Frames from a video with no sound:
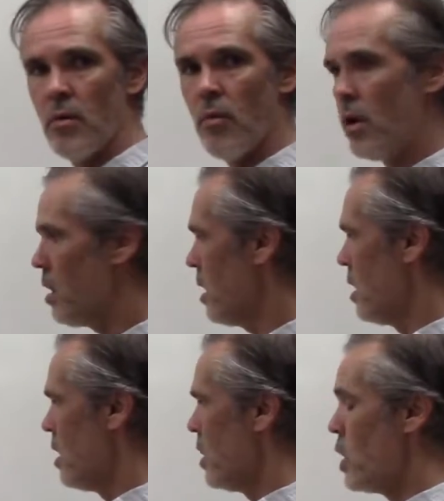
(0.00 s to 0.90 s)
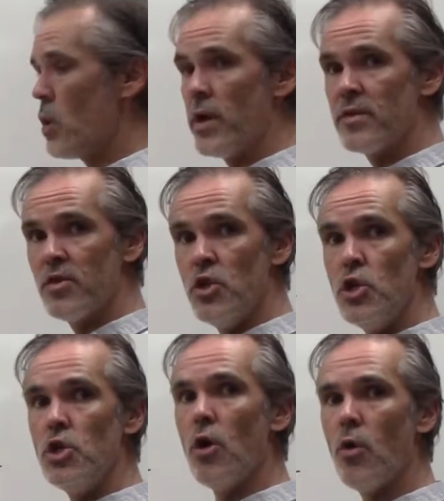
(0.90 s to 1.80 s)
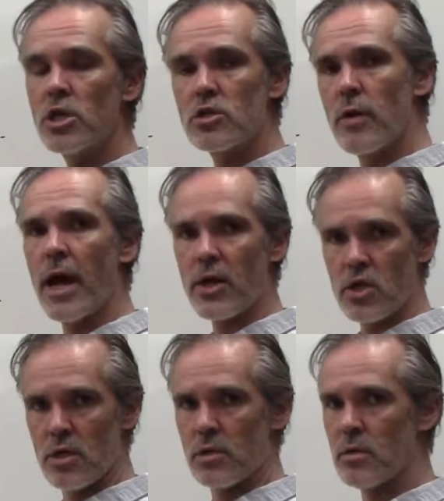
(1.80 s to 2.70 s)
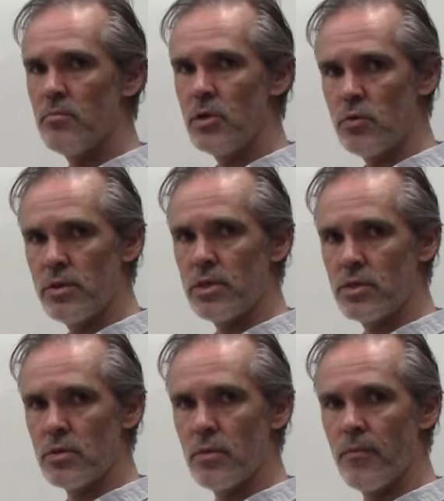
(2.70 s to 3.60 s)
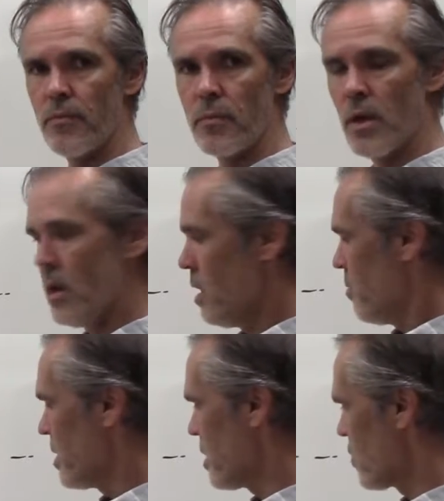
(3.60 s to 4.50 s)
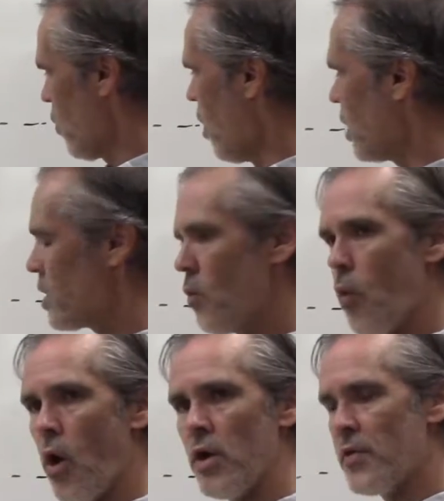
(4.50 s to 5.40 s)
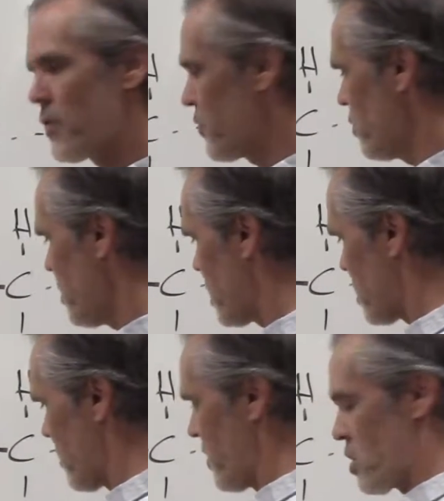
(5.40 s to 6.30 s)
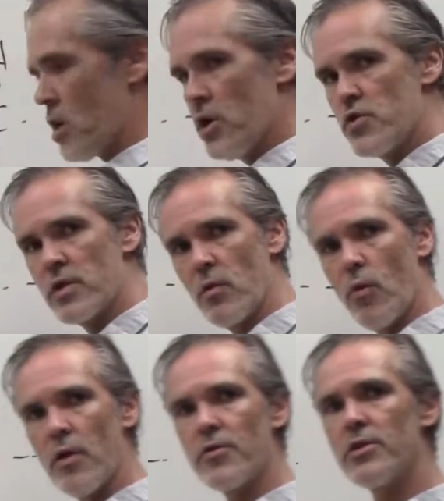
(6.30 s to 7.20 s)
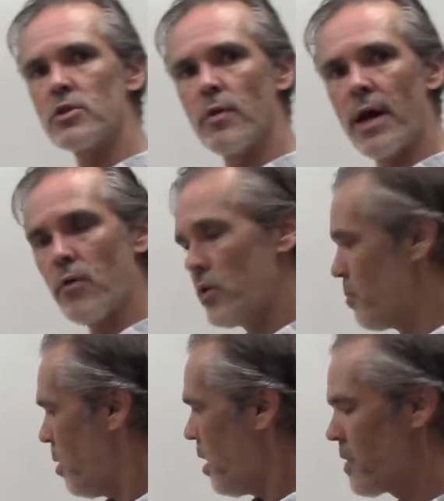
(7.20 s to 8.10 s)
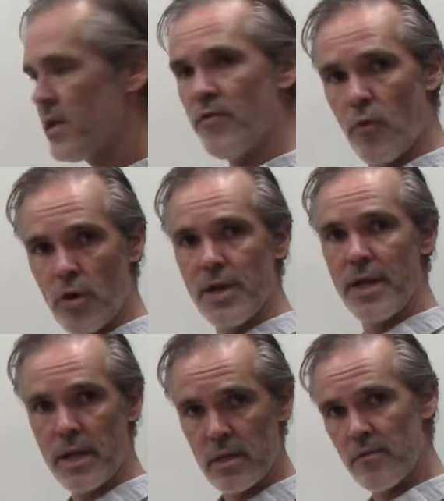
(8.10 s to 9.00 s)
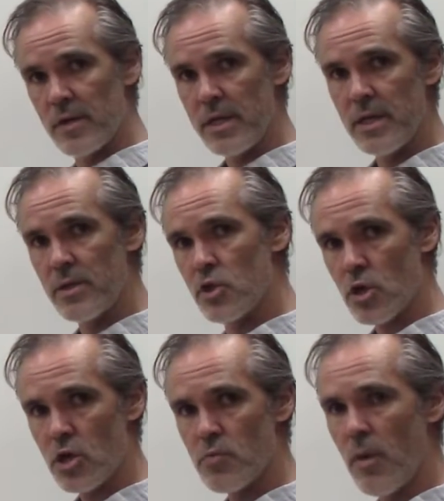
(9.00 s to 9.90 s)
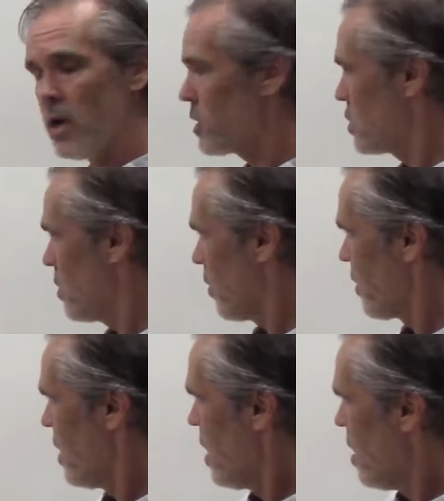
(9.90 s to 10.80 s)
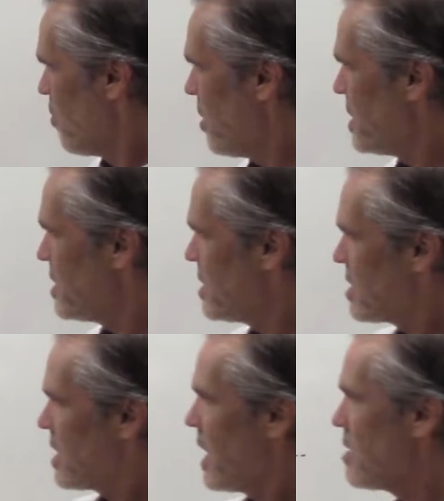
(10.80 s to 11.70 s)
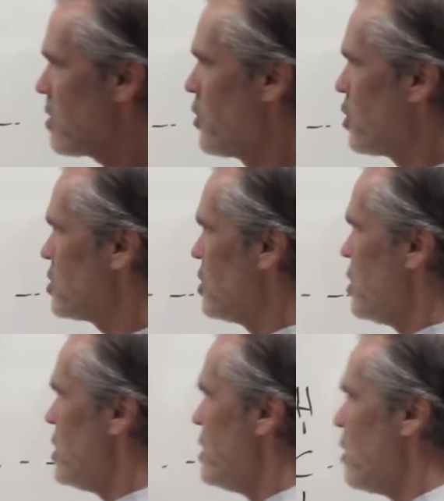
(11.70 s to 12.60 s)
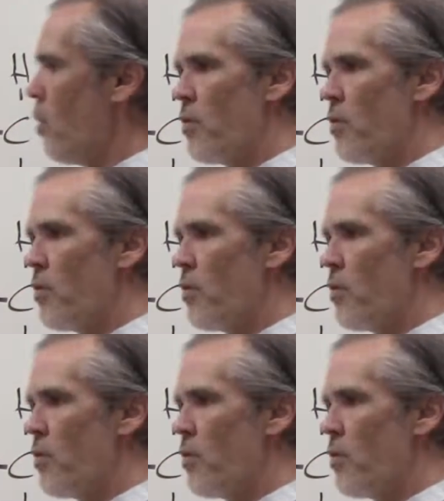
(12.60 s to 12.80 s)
well, there is no attraction between the two. Because water wants to, because of the charges, it wants to interact with positive or negatively charged molecules, but in this case, there's no